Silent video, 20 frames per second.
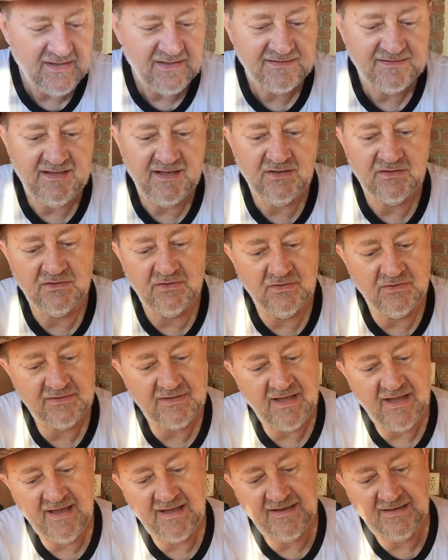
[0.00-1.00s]
take a look
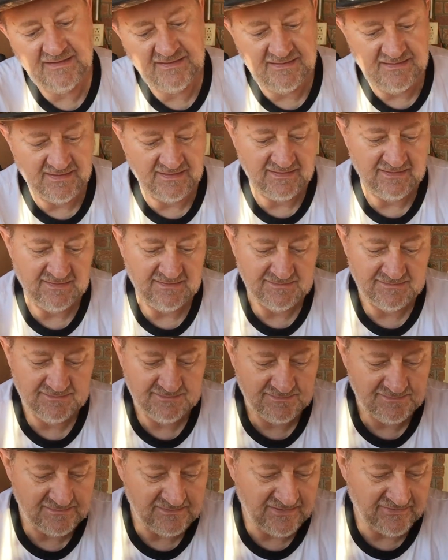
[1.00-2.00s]
at it.
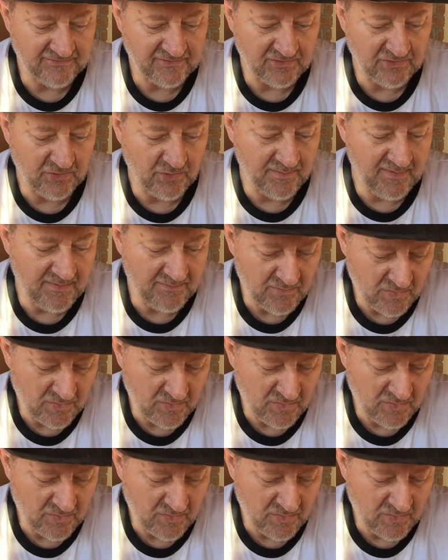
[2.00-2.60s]
Just a little bit